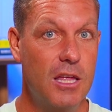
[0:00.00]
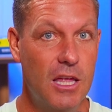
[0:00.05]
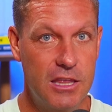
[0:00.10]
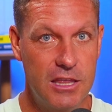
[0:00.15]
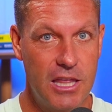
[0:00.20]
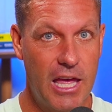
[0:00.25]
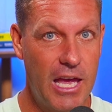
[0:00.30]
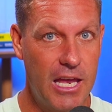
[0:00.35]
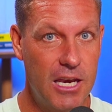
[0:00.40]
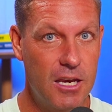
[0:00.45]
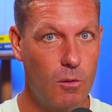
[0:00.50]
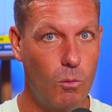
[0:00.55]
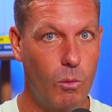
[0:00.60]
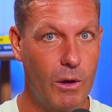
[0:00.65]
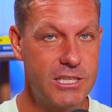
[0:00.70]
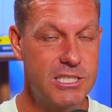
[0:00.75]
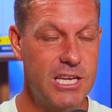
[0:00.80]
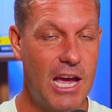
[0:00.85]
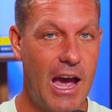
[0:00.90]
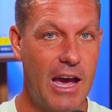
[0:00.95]
And then
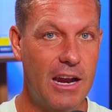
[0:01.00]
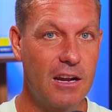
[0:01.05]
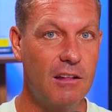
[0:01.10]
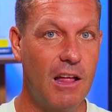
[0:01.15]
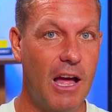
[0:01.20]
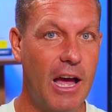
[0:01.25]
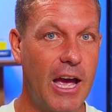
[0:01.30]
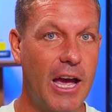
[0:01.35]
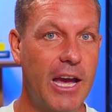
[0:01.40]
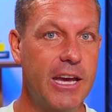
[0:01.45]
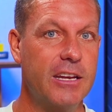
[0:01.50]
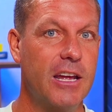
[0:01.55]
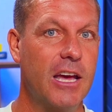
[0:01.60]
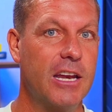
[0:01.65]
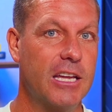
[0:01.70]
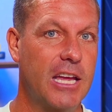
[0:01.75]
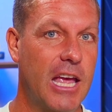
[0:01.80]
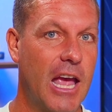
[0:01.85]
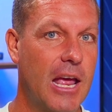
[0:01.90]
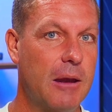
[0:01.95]
went to Adelaide,
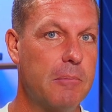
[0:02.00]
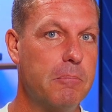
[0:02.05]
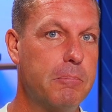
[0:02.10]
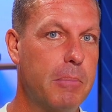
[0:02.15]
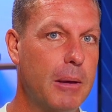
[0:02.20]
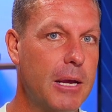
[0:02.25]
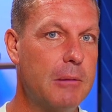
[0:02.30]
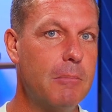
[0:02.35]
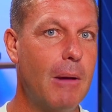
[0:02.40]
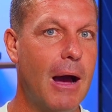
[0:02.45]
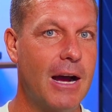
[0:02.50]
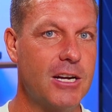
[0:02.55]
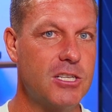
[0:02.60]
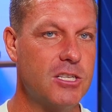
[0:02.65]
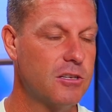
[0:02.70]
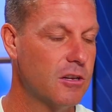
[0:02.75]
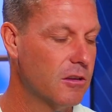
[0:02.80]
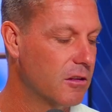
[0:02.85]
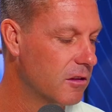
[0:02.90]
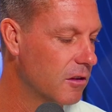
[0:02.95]
and again, big
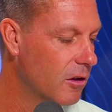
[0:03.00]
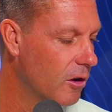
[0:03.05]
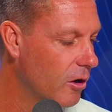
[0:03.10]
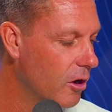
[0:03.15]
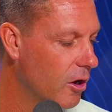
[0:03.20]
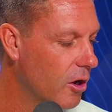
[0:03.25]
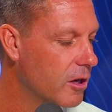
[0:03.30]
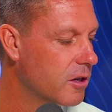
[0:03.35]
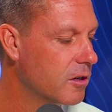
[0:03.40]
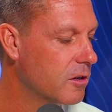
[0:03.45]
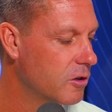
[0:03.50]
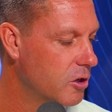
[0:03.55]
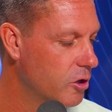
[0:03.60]
margin to 3rd,